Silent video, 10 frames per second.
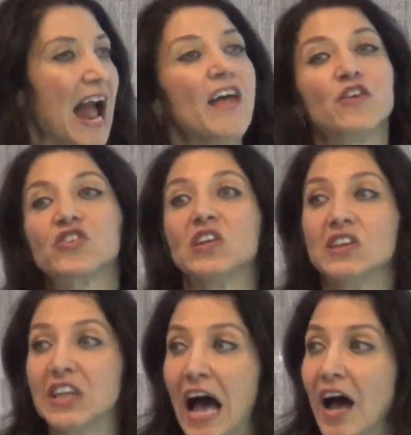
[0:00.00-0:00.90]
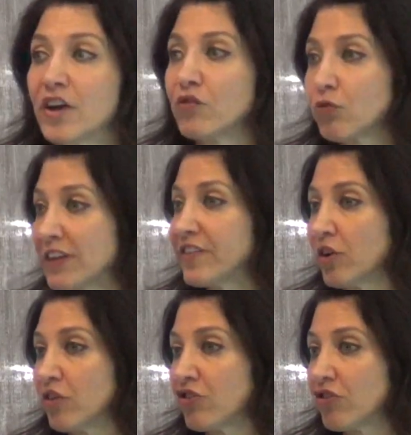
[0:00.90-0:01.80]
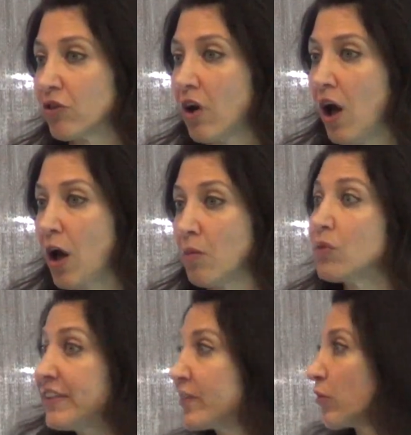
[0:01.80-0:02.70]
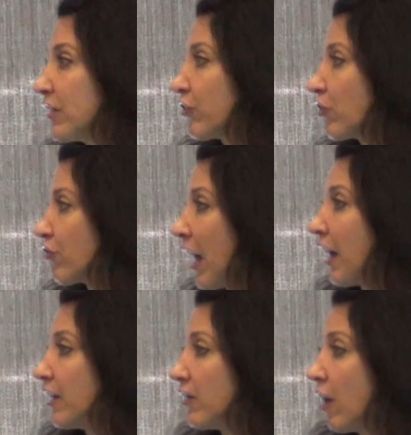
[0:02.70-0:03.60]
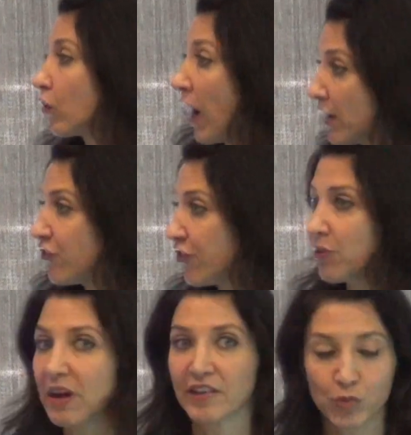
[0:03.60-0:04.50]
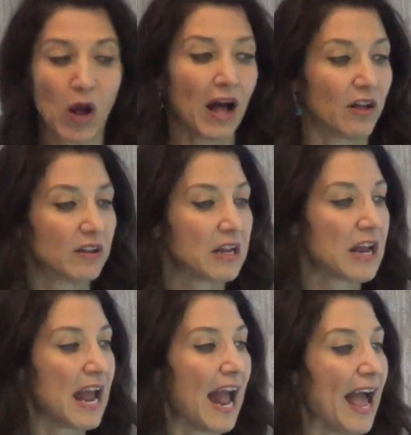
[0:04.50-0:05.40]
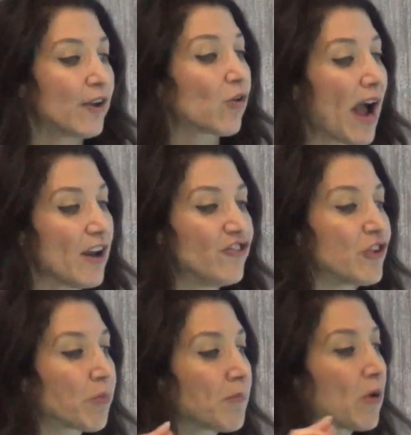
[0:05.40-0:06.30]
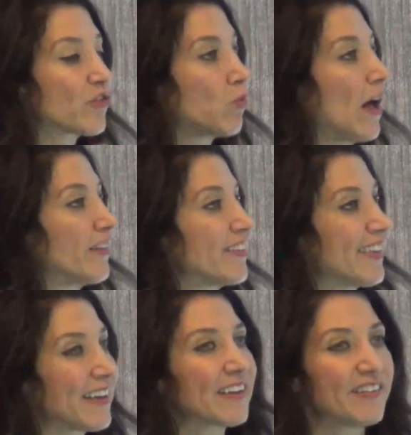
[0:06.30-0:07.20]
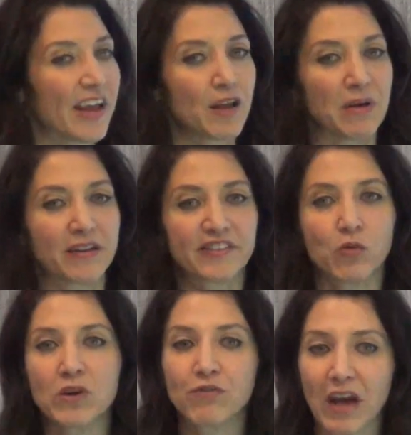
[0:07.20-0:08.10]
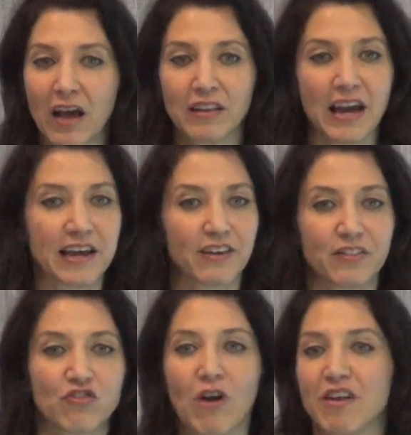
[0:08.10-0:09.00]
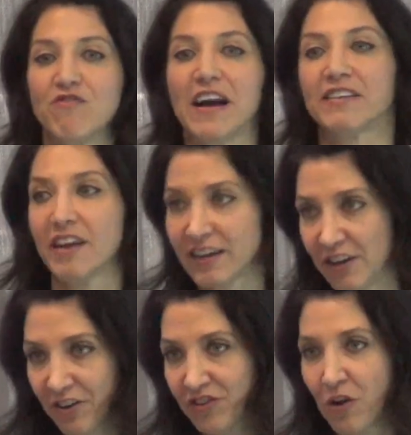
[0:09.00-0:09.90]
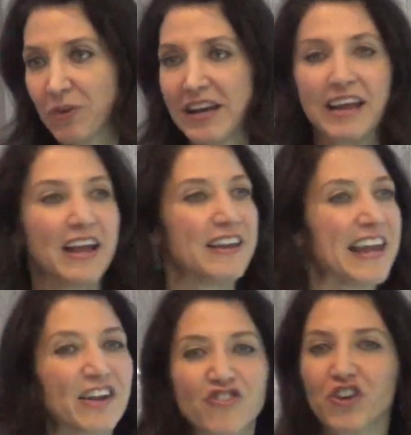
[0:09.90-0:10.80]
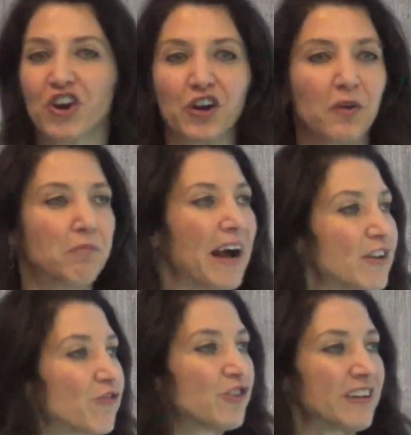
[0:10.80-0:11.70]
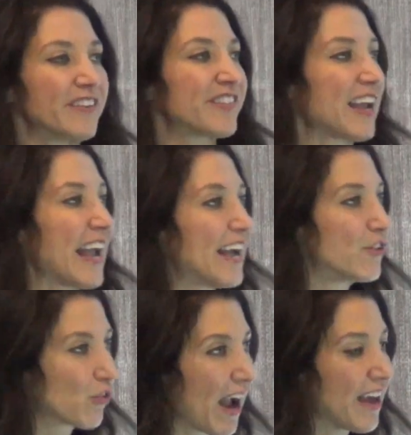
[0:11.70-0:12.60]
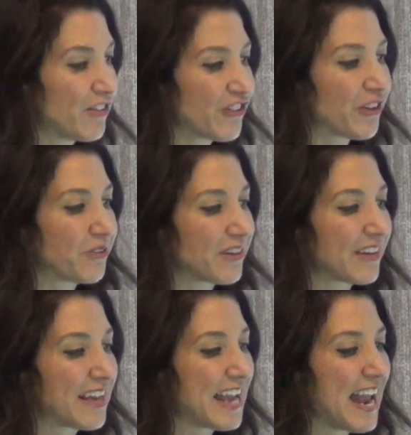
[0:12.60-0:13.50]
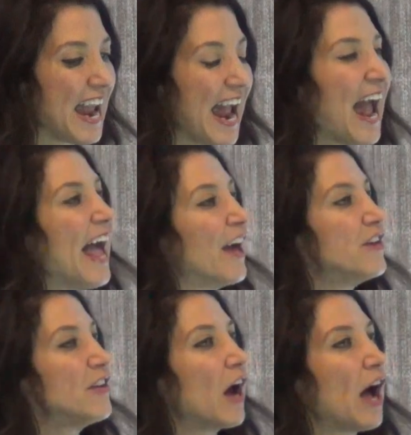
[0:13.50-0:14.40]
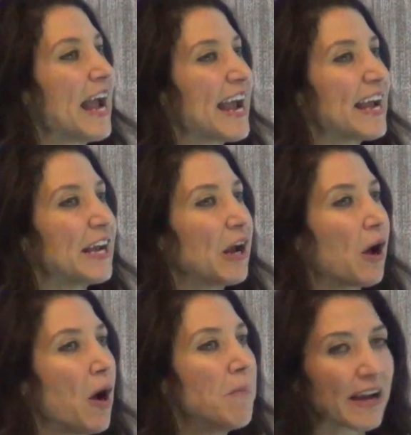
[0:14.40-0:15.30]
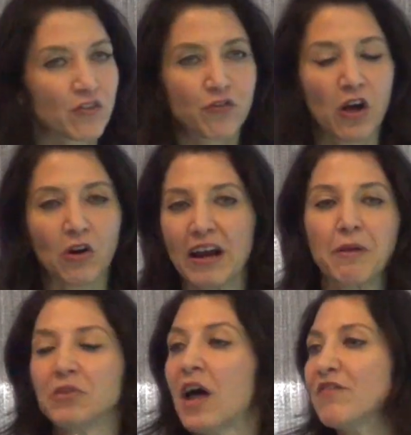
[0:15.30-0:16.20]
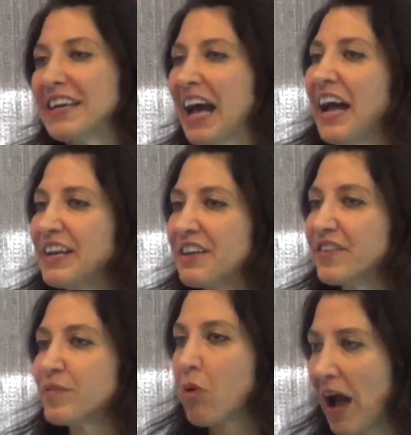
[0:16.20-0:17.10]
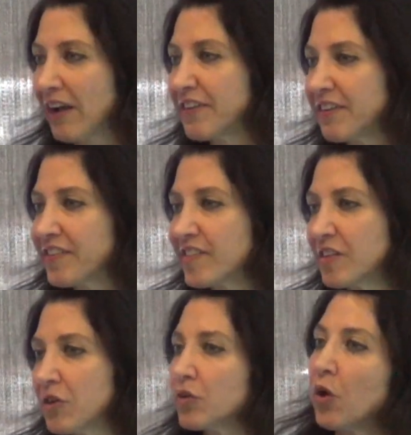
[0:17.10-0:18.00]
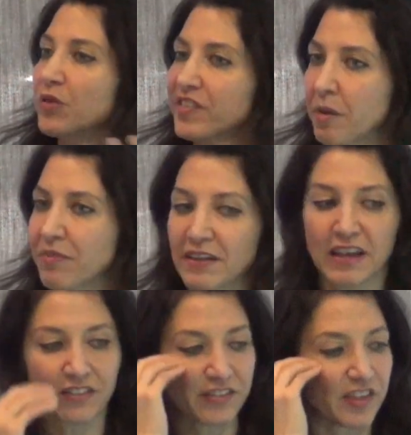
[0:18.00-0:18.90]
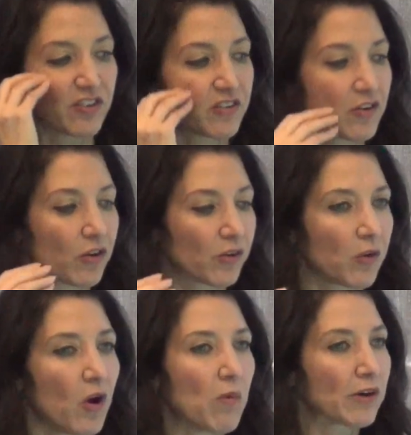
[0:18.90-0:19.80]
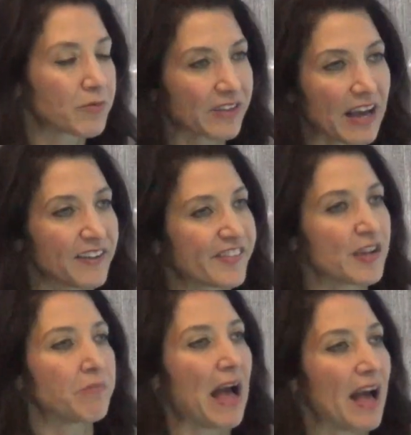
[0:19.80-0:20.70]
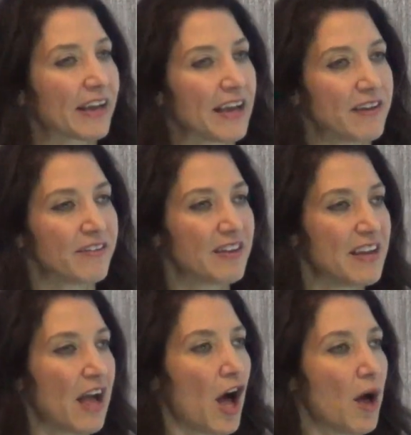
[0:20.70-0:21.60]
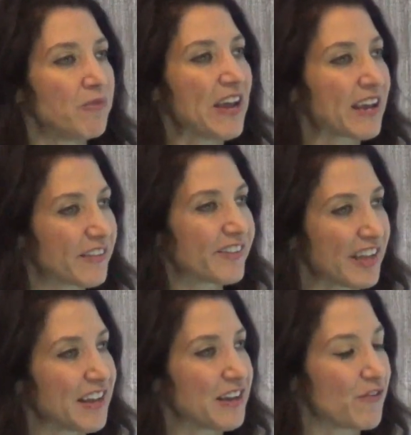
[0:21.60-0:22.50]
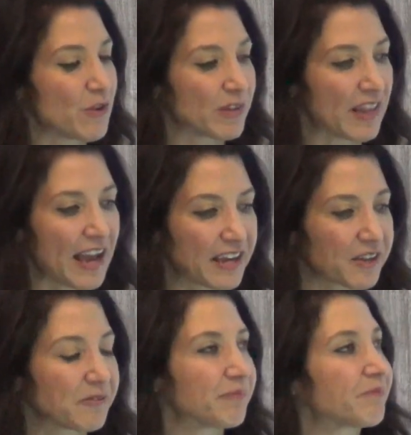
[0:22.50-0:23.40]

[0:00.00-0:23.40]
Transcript: And there's a lot of research, recent research on gratitude as well. And gratitude promotes wellness and contentment. So we've got like the trifecta here, don't we? Nature, mindfulness, and gratitude. And a loving kindness practice goes something like this, and you're welcome to kind of sit back and take this in if you would like.